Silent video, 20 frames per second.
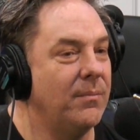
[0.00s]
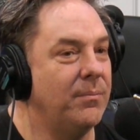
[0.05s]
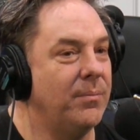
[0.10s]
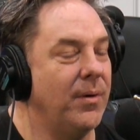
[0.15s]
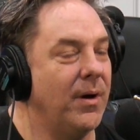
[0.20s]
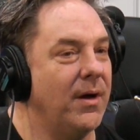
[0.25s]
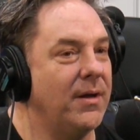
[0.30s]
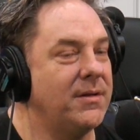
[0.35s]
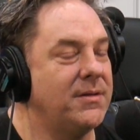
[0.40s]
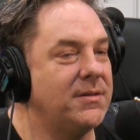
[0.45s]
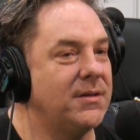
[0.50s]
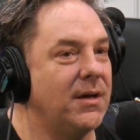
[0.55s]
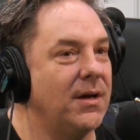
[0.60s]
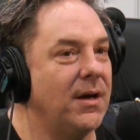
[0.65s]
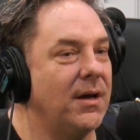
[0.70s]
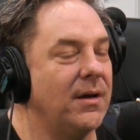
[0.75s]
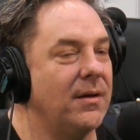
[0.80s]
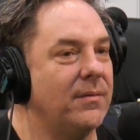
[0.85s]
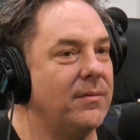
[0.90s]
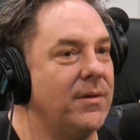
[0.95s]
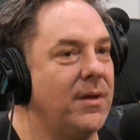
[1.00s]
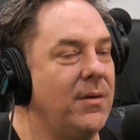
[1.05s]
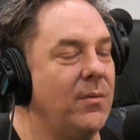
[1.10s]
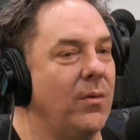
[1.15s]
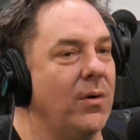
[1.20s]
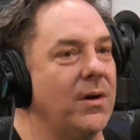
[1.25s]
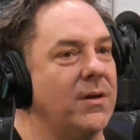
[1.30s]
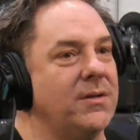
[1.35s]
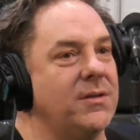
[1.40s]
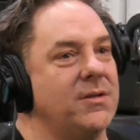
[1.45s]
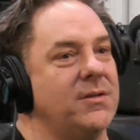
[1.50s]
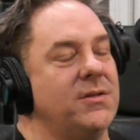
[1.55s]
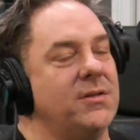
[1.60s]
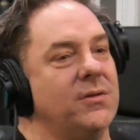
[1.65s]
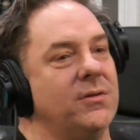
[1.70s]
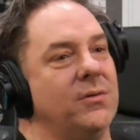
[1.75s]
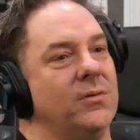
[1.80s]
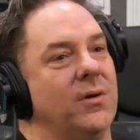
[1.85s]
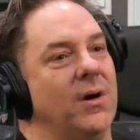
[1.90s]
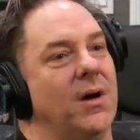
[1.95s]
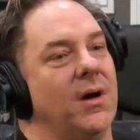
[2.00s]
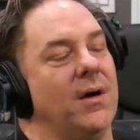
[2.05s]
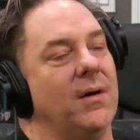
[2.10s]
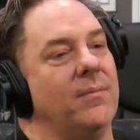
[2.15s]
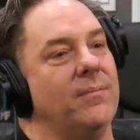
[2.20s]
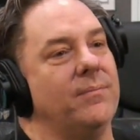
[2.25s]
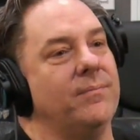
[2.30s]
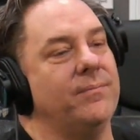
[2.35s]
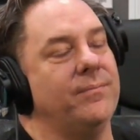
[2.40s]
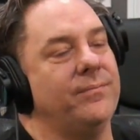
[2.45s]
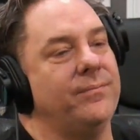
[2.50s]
but uh, he wanted to do. Um,